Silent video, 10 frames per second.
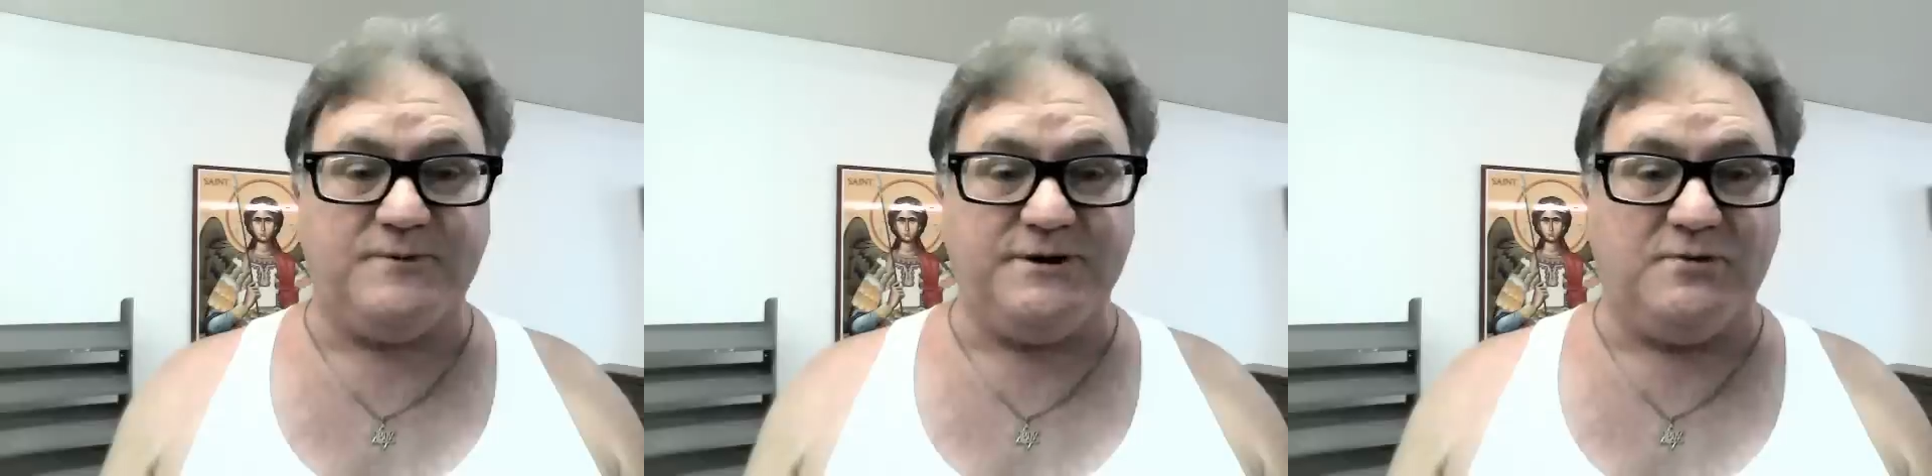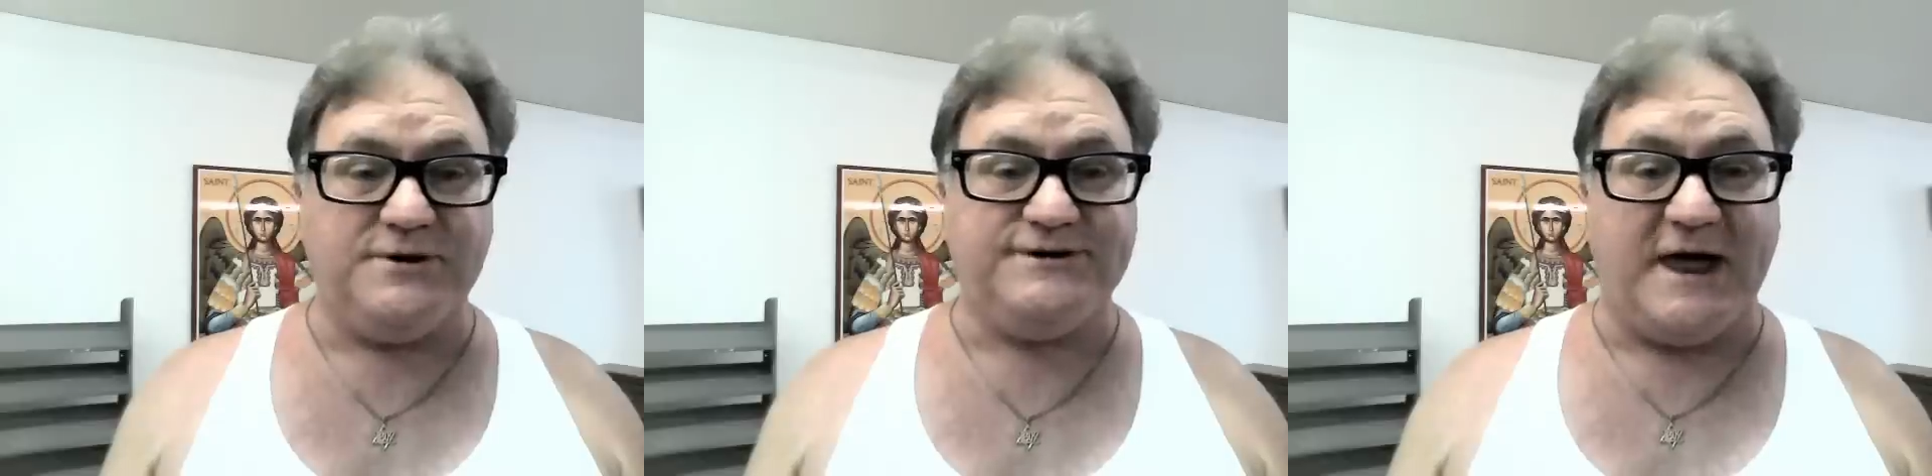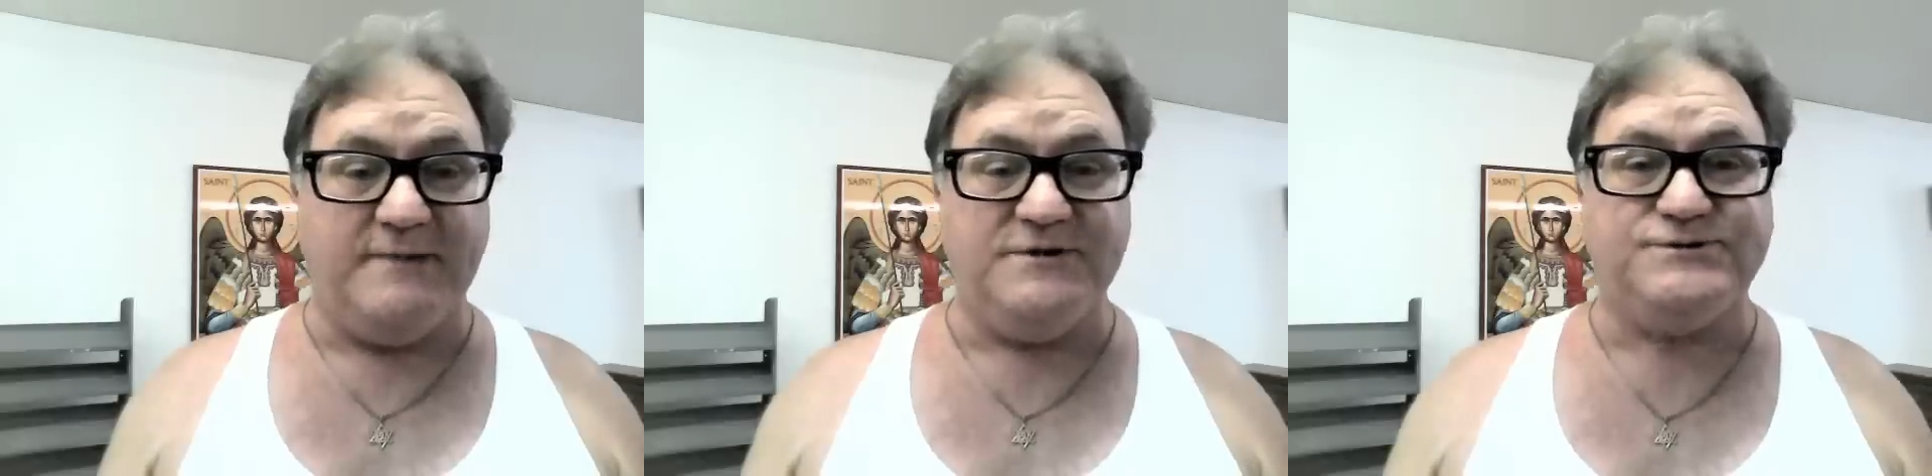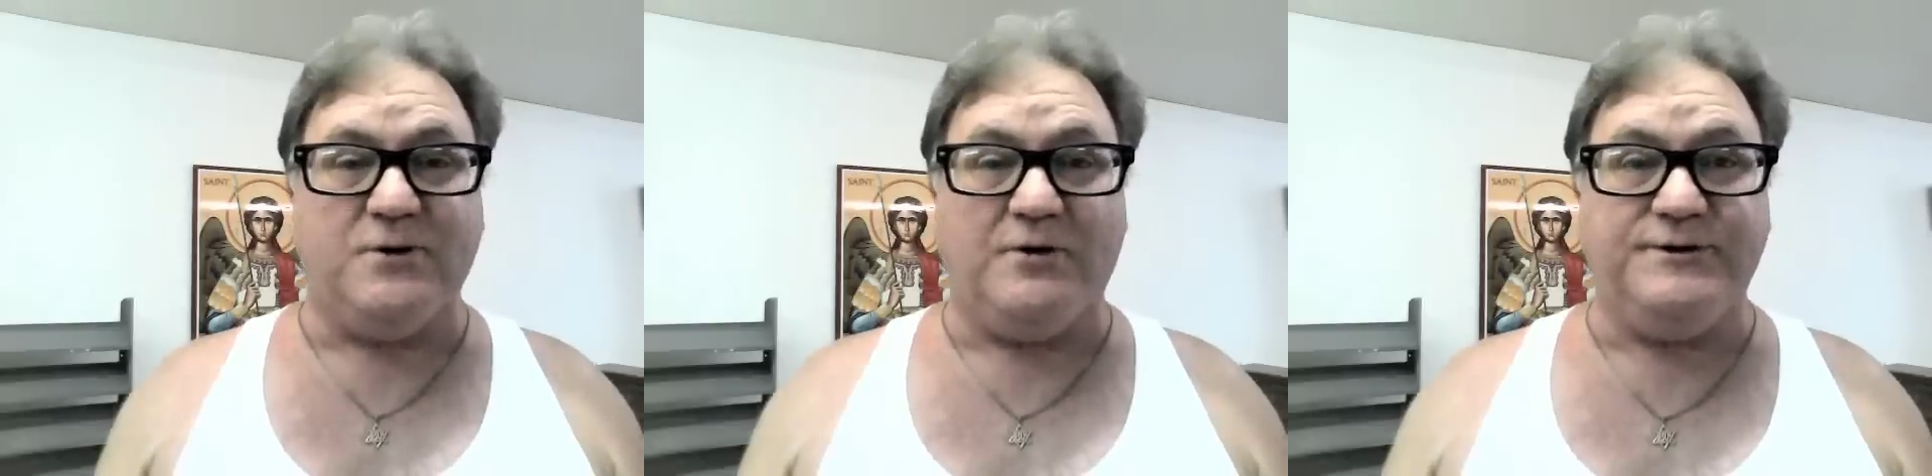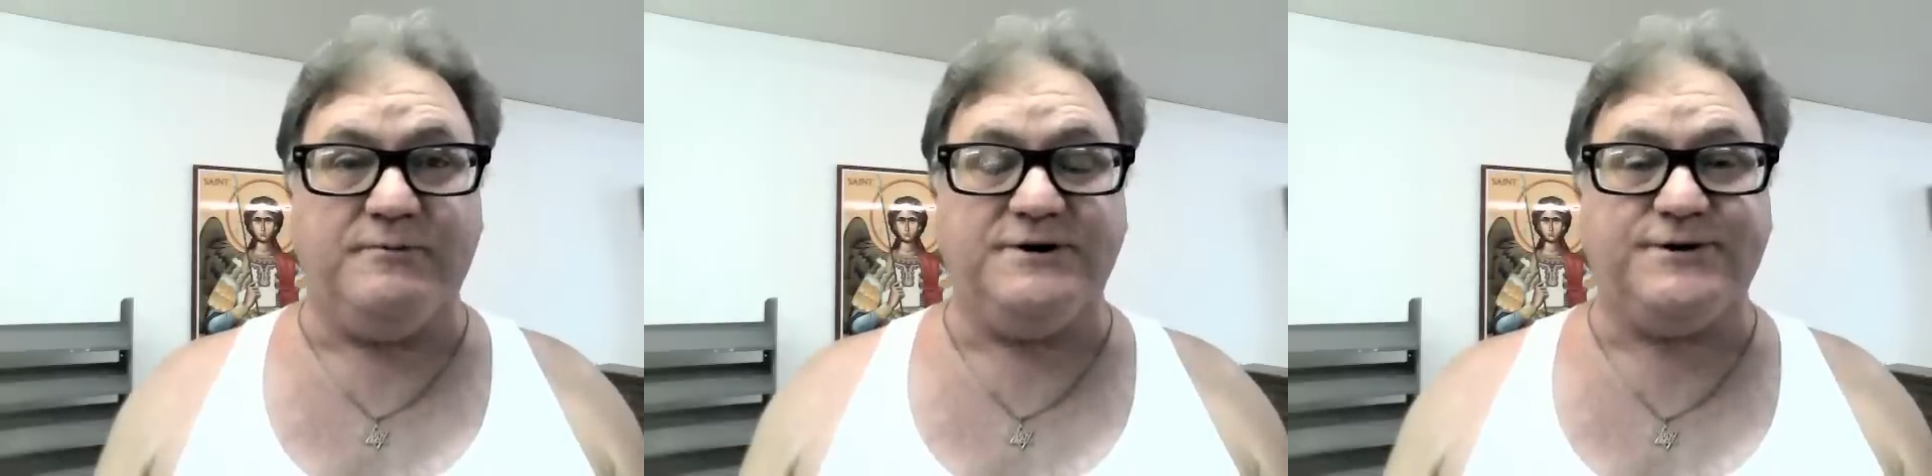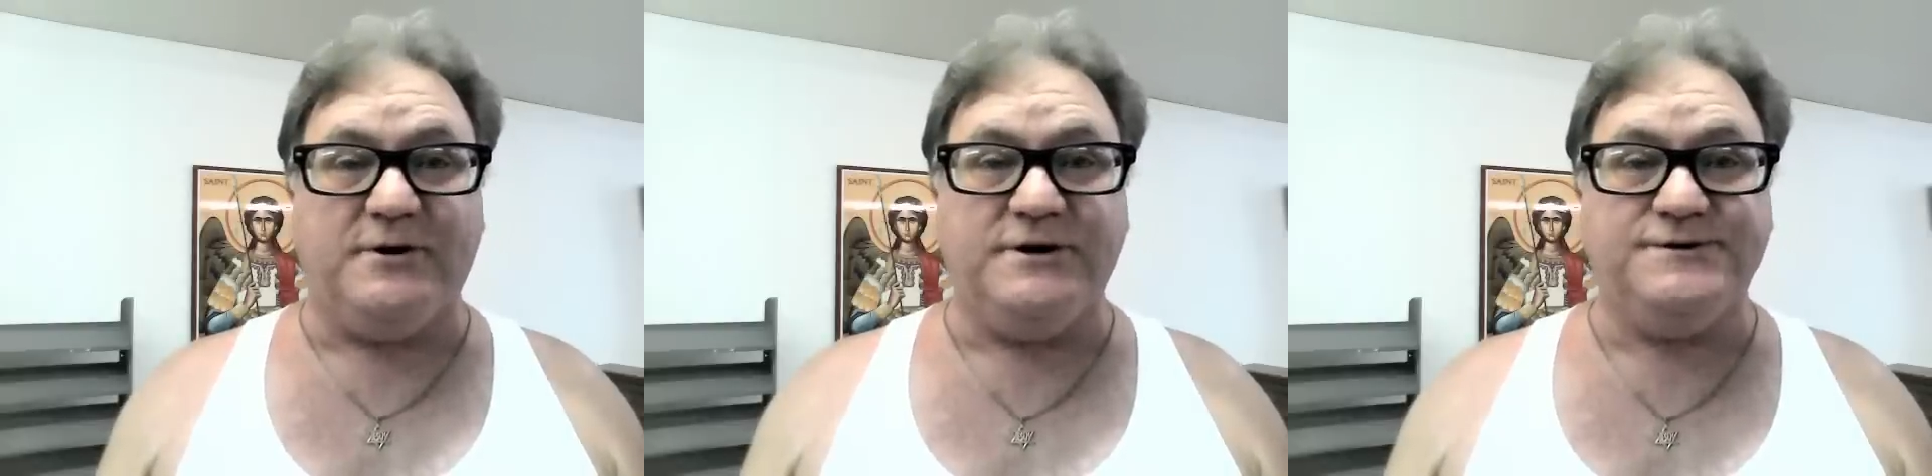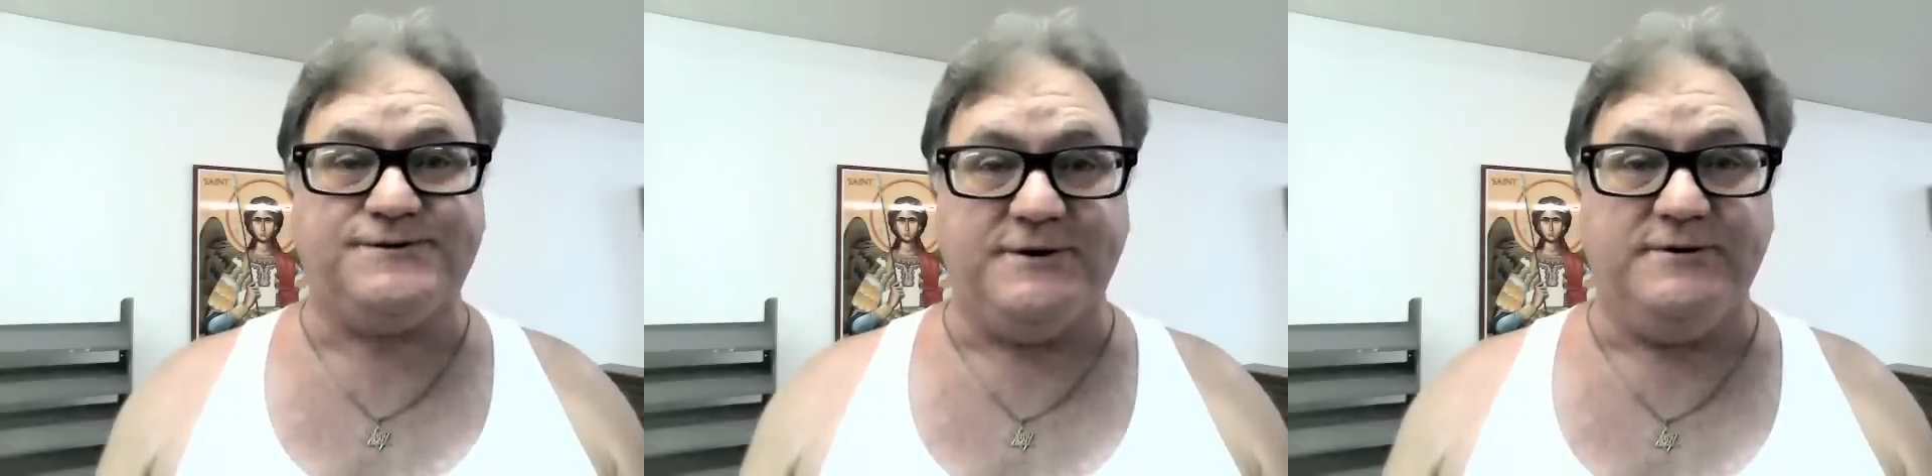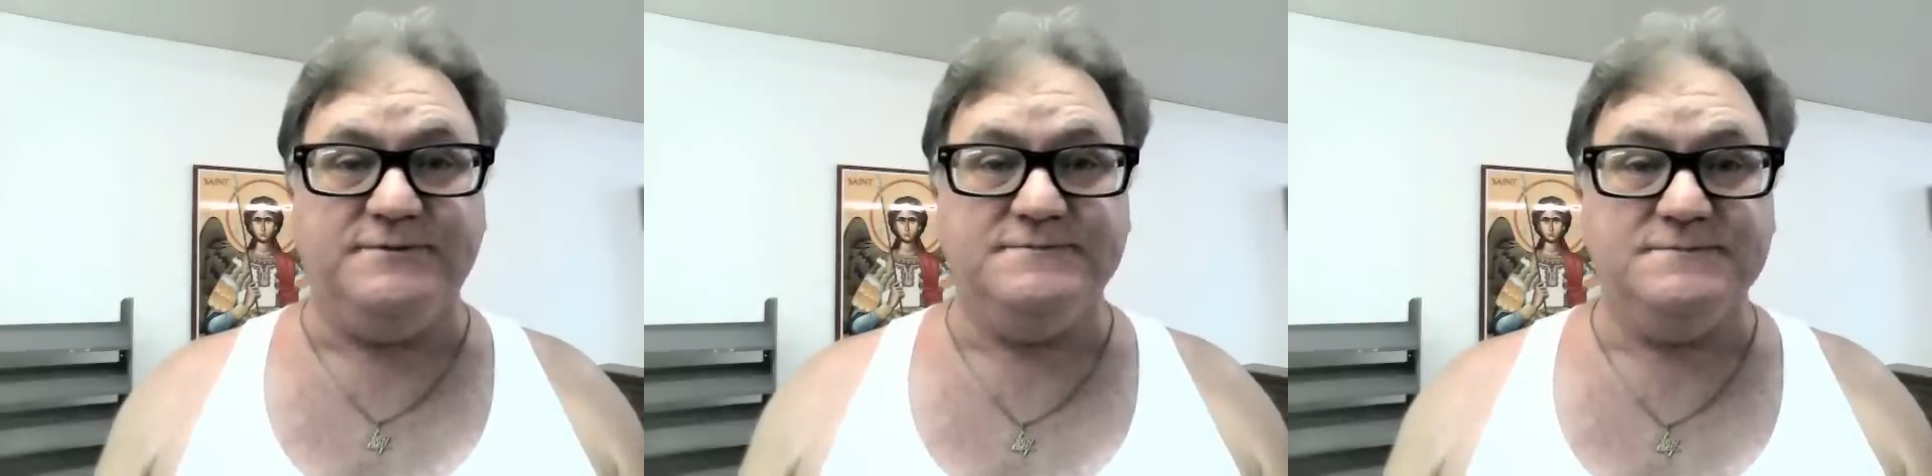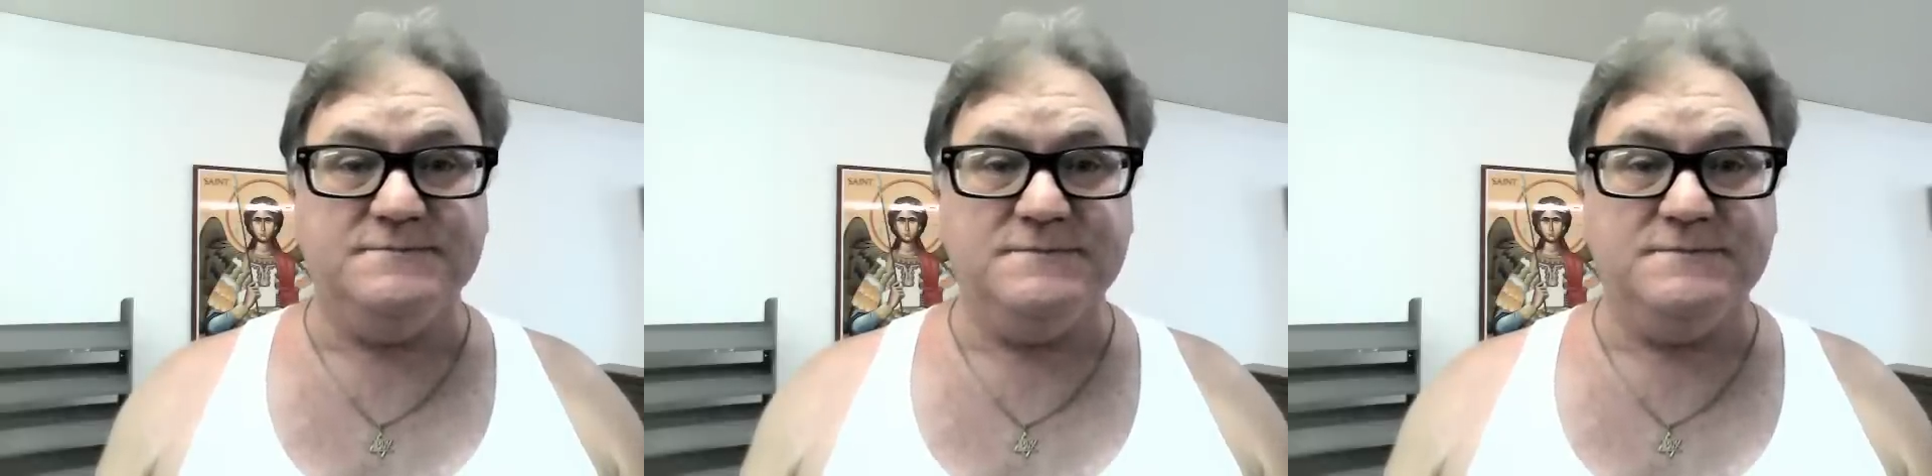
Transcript: We know the time is short. You're returning soon.